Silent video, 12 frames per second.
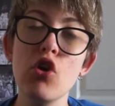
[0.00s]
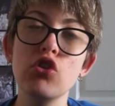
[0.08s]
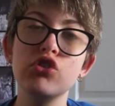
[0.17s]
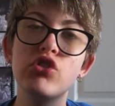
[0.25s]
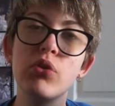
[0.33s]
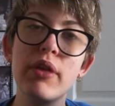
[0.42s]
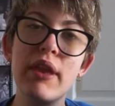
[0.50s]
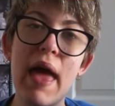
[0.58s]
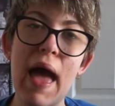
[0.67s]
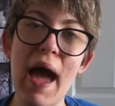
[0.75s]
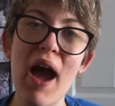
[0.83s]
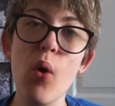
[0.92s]
So then
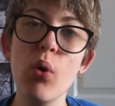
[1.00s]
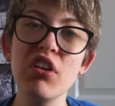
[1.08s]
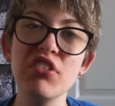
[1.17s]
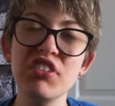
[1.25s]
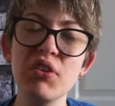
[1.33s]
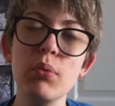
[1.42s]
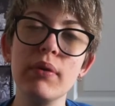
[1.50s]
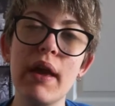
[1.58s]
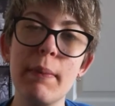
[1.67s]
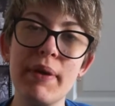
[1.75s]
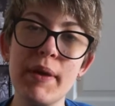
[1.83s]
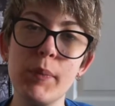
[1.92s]
how do you
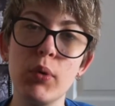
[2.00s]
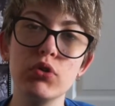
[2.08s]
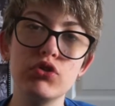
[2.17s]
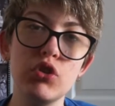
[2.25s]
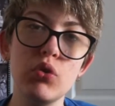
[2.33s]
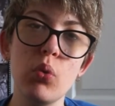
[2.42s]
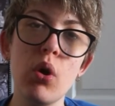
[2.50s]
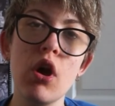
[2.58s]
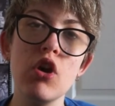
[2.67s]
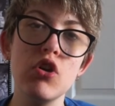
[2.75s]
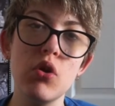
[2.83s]
get people to